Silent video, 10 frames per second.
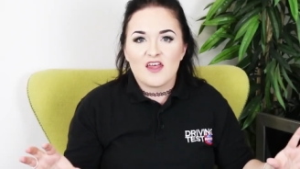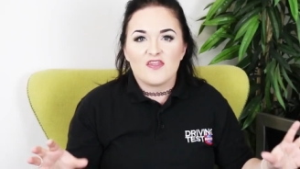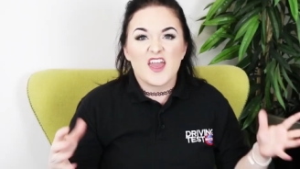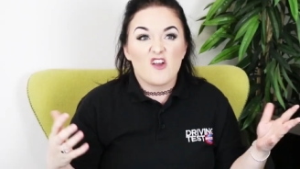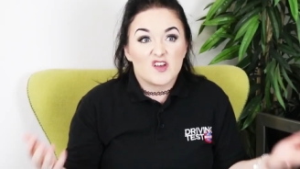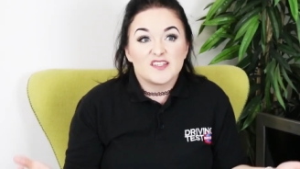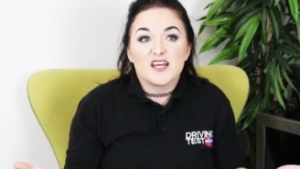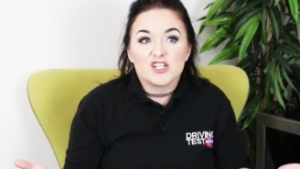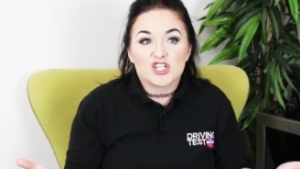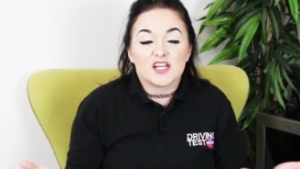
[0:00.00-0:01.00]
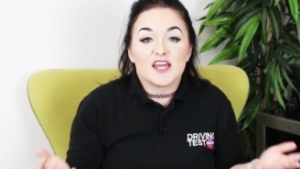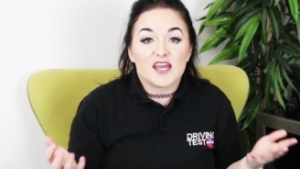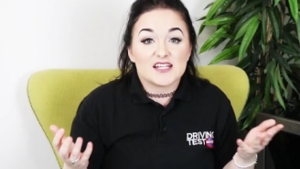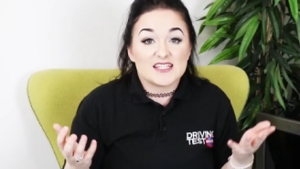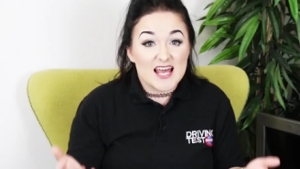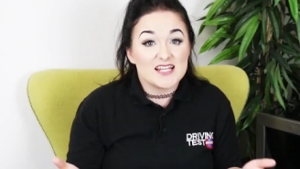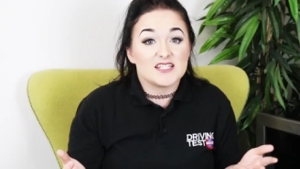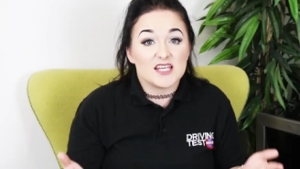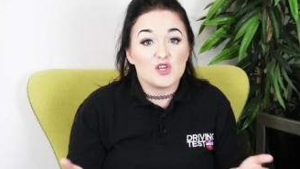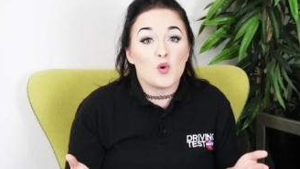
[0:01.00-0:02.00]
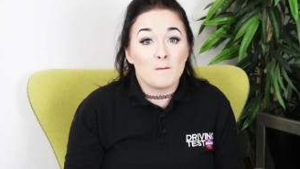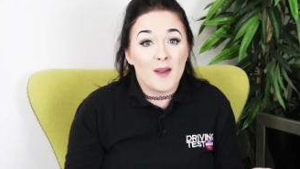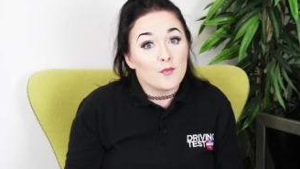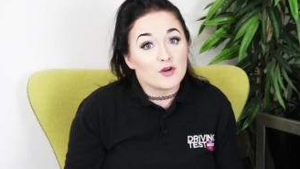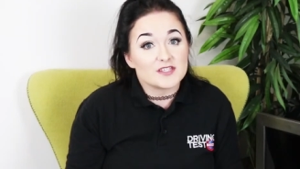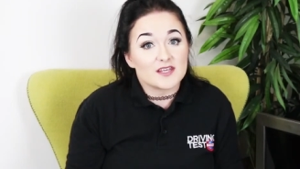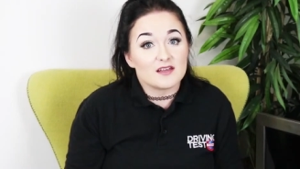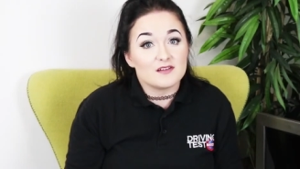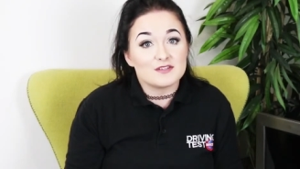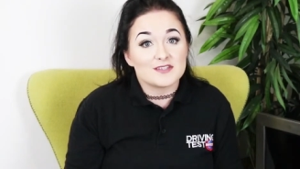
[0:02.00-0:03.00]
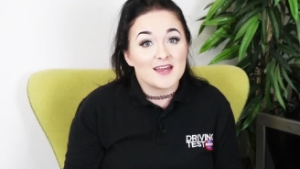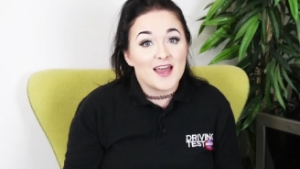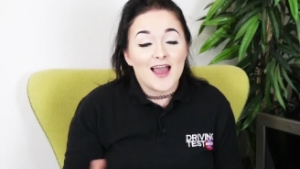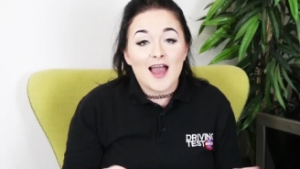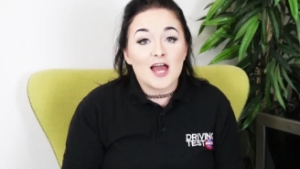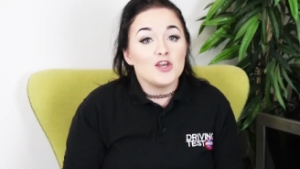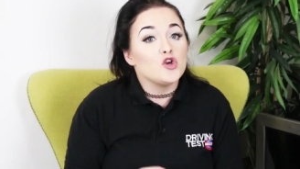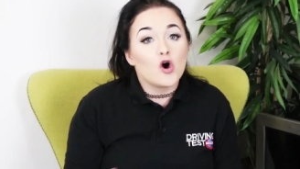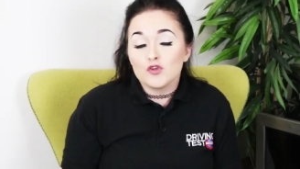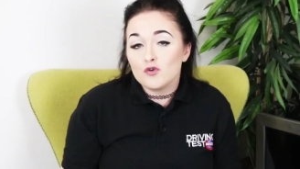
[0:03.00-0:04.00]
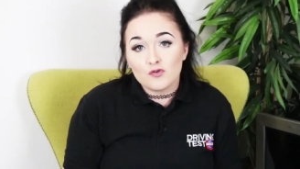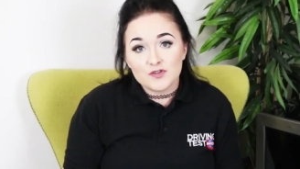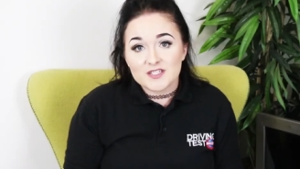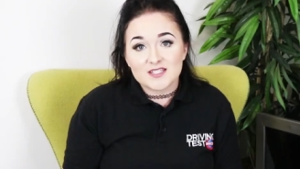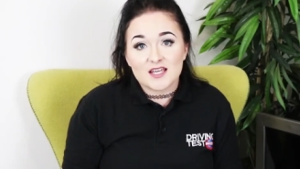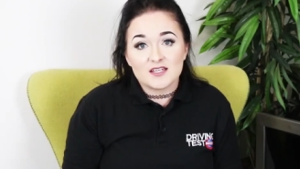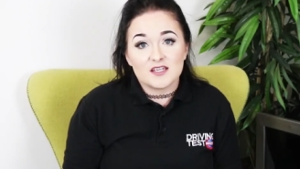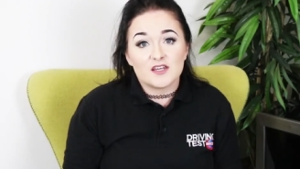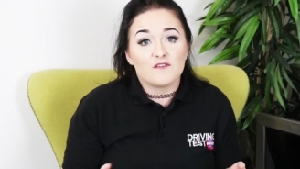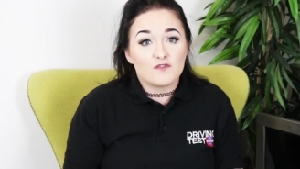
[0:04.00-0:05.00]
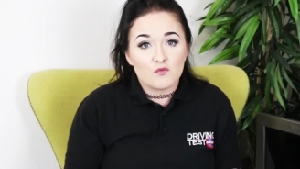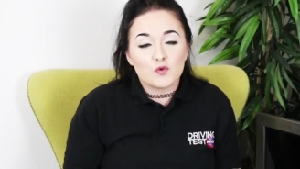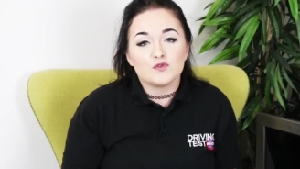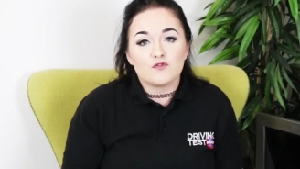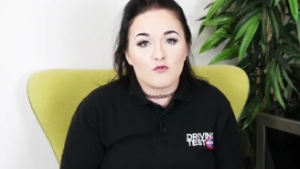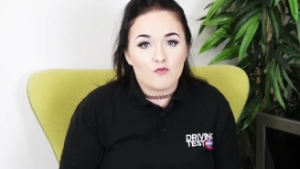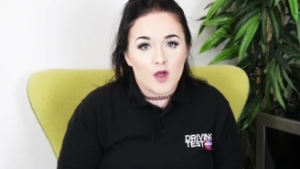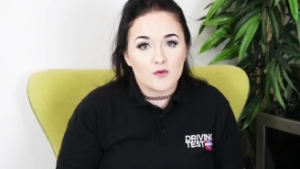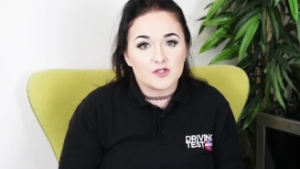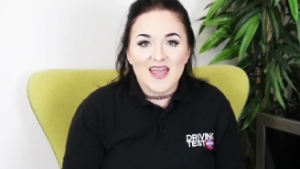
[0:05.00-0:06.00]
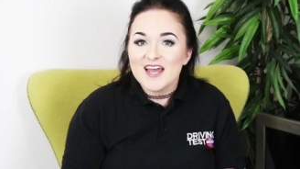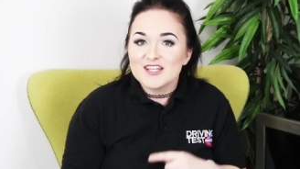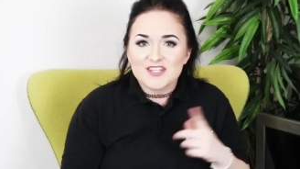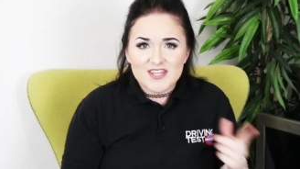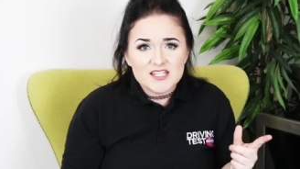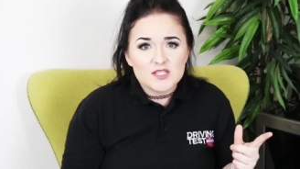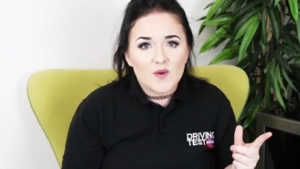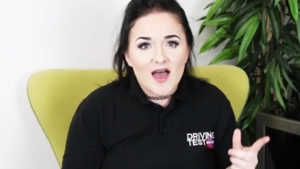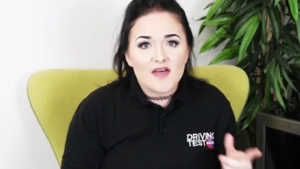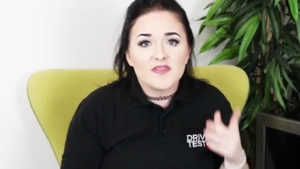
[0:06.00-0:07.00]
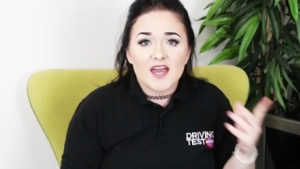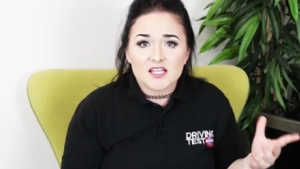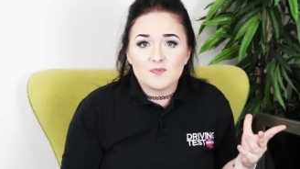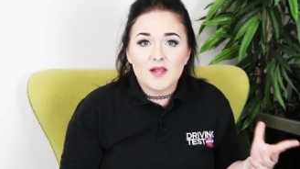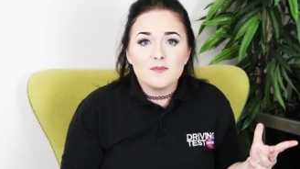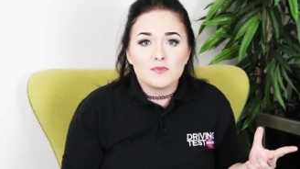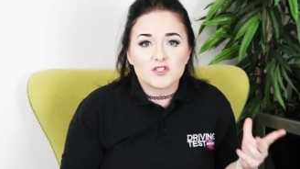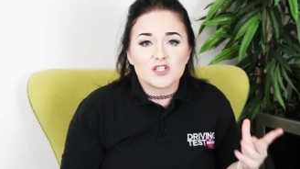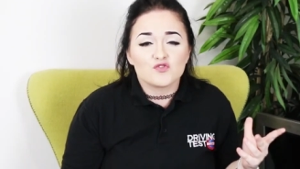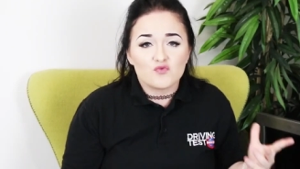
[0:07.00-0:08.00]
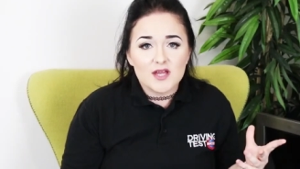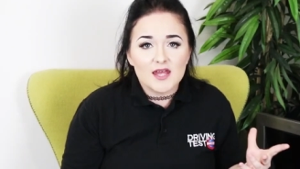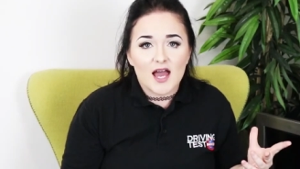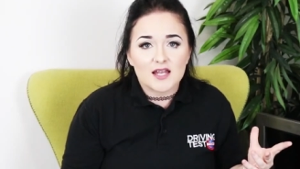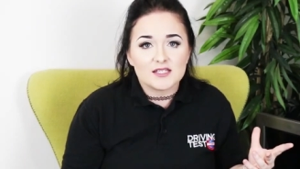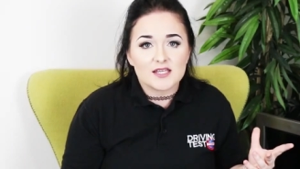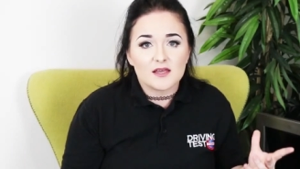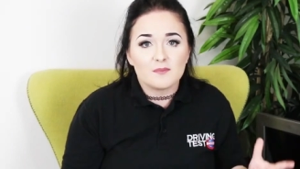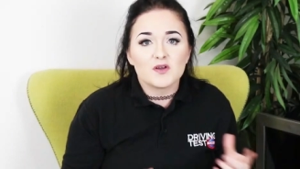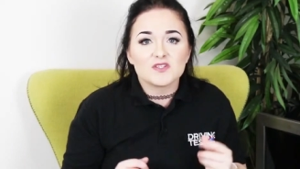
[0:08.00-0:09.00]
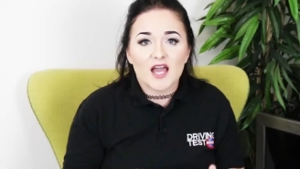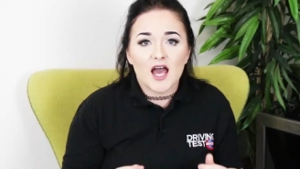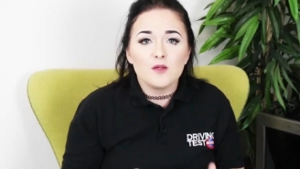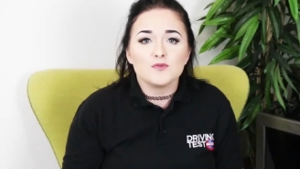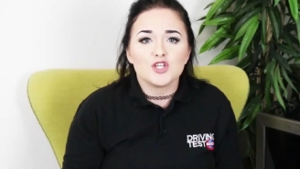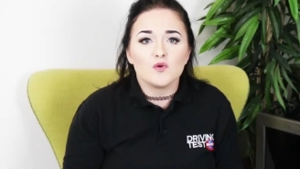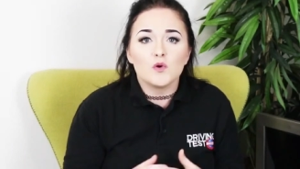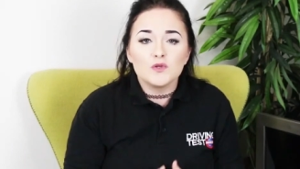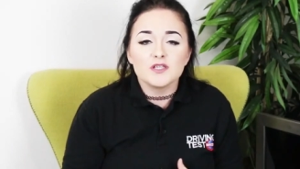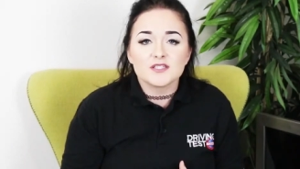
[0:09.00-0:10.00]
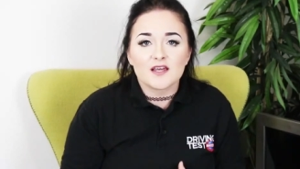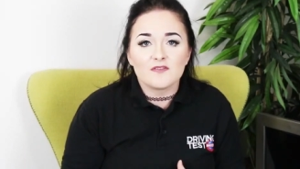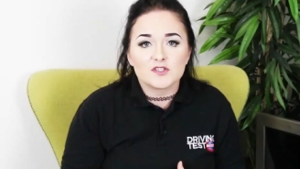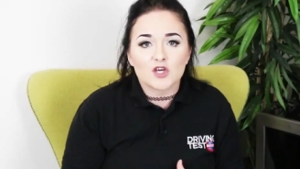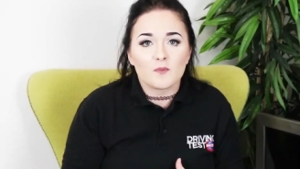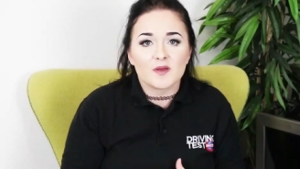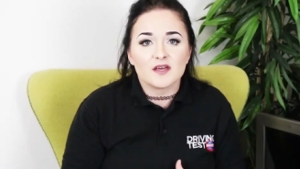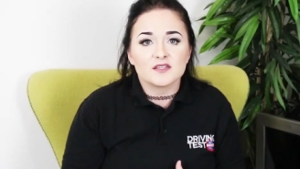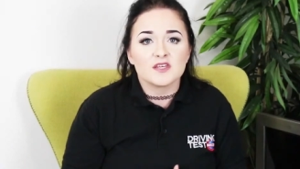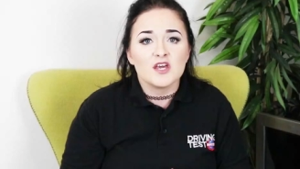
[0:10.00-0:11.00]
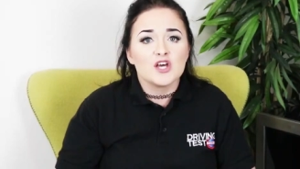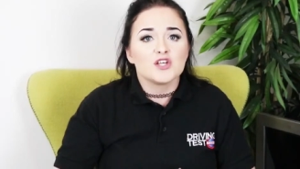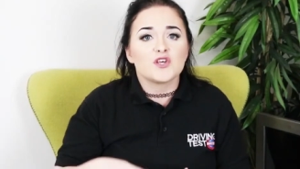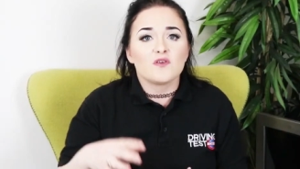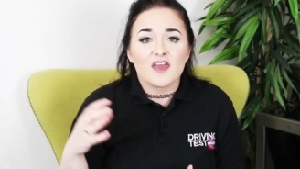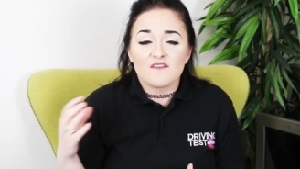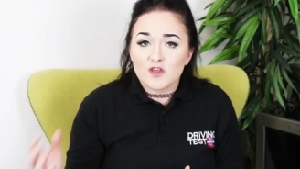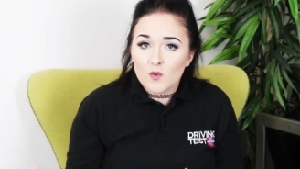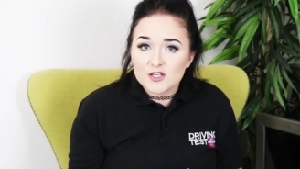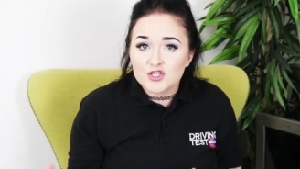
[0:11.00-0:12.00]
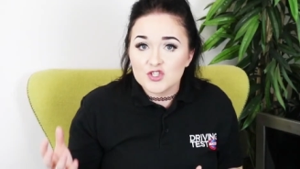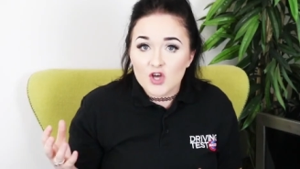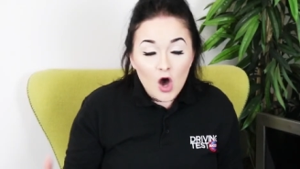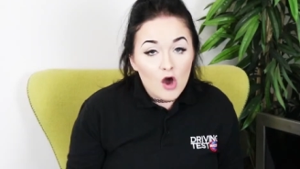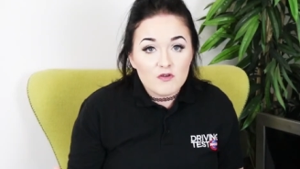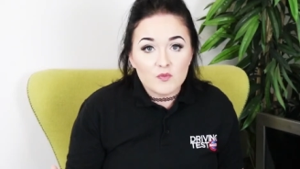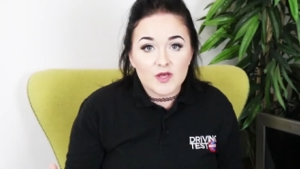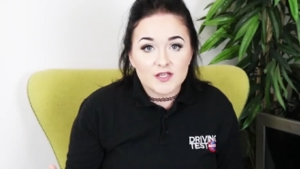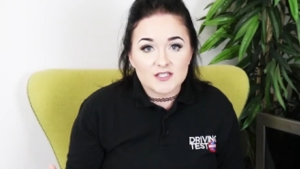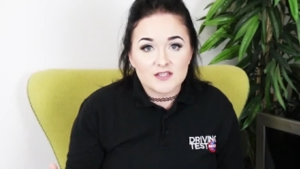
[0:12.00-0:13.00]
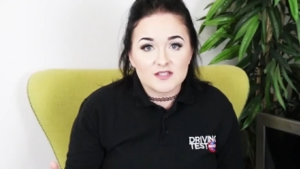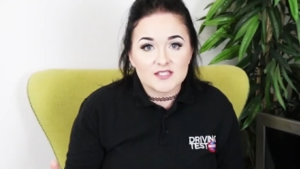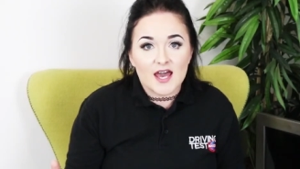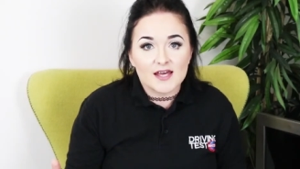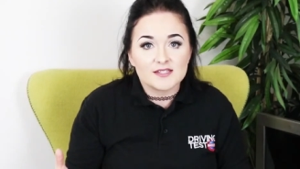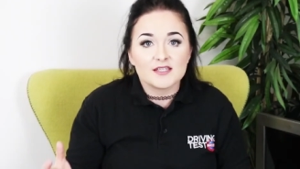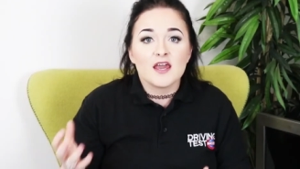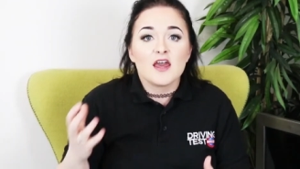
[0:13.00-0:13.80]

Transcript: they are essentially testing your memory skills and not your understanding of the rules of the road. So this is where the Explain button is really handy because it helps you understand the topics so that if the questions are reworded in the test,